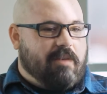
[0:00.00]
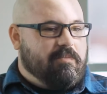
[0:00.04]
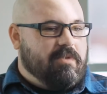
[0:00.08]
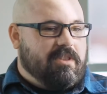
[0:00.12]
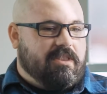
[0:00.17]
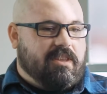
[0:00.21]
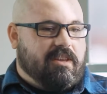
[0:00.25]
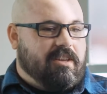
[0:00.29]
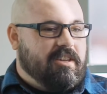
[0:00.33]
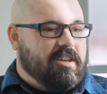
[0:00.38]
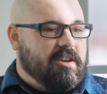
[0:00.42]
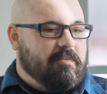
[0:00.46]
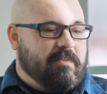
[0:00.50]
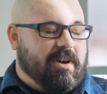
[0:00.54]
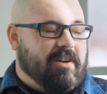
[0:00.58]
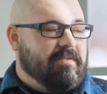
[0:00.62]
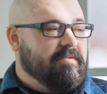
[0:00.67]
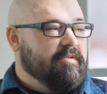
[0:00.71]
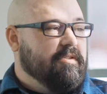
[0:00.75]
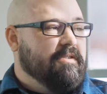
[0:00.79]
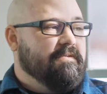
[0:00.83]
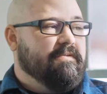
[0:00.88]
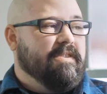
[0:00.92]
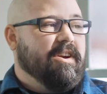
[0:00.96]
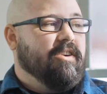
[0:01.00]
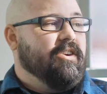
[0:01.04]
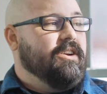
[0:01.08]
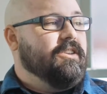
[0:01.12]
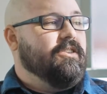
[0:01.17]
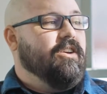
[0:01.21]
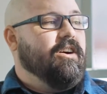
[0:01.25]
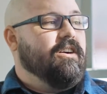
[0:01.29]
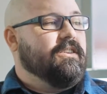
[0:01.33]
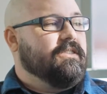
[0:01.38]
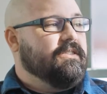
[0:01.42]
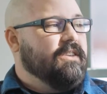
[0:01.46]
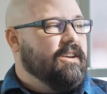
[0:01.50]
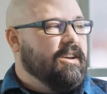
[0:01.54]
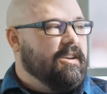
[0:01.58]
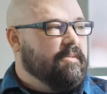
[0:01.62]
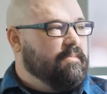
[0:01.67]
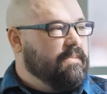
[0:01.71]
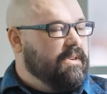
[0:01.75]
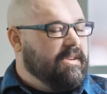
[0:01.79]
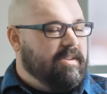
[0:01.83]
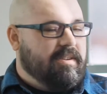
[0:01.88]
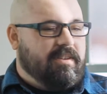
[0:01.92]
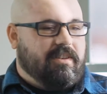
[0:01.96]
I've been thinking about for a very long
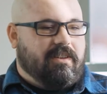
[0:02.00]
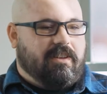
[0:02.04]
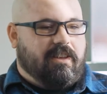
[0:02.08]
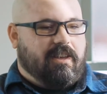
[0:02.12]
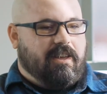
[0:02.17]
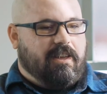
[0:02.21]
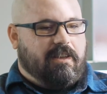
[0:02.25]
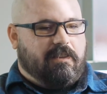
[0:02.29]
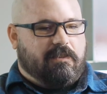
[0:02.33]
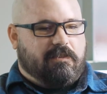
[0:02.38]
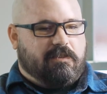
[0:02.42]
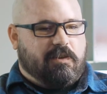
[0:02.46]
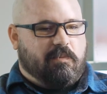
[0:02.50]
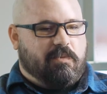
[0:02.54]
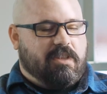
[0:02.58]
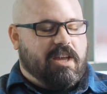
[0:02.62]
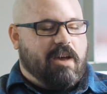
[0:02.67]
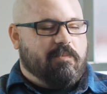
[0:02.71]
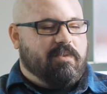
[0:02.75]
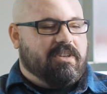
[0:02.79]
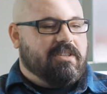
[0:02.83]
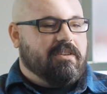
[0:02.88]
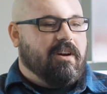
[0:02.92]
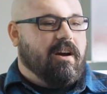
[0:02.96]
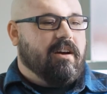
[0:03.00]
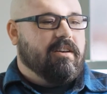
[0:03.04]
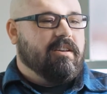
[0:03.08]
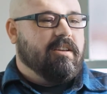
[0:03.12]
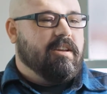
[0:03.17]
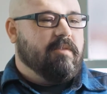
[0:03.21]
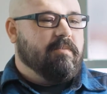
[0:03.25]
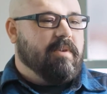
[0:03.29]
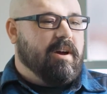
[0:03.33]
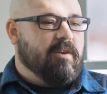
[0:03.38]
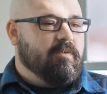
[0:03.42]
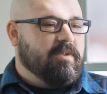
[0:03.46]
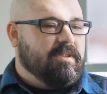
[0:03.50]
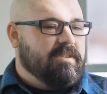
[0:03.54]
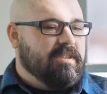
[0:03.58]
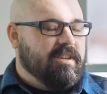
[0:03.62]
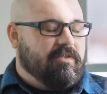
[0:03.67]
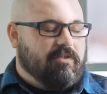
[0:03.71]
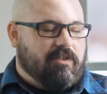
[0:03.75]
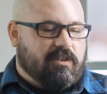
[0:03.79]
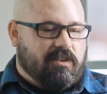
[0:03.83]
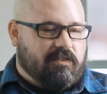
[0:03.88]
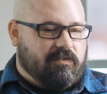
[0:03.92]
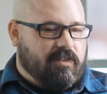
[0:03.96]
time, and something I've been talking about with
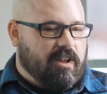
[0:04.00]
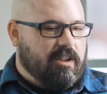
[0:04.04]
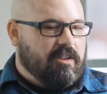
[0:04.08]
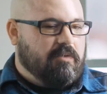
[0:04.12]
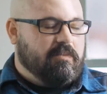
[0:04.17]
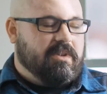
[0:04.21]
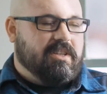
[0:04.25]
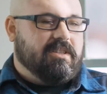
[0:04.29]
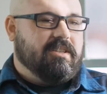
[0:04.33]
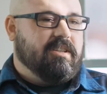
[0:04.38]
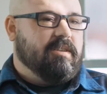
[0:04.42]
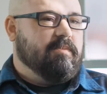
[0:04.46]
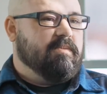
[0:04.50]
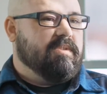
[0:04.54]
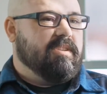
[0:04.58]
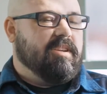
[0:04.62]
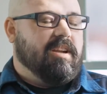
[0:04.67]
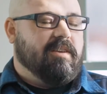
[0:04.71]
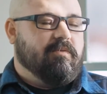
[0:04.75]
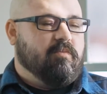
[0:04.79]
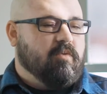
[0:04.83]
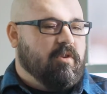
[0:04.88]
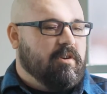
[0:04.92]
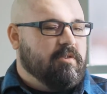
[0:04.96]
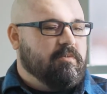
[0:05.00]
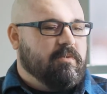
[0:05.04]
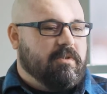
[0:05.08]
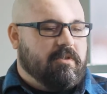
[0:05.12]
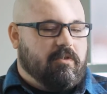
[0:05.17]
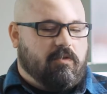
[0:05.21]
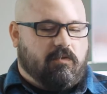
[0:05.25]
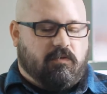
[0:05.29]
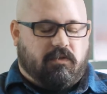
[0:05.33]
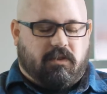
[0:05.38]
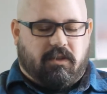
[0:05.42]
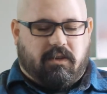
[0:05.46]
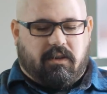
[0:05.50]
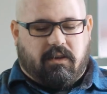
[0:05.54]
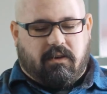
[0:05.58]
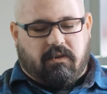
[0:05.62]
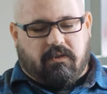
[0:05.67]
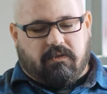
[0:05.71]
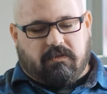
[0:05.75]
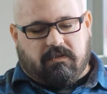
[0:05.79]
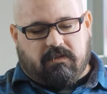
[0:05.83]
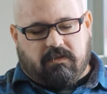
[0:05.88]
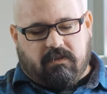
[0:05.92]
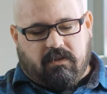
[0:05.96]
different development teams that I've worked with over the
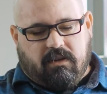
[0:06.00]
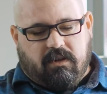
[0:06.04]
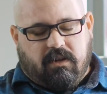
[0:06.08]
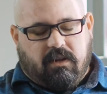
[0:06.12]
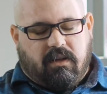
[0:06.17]
years.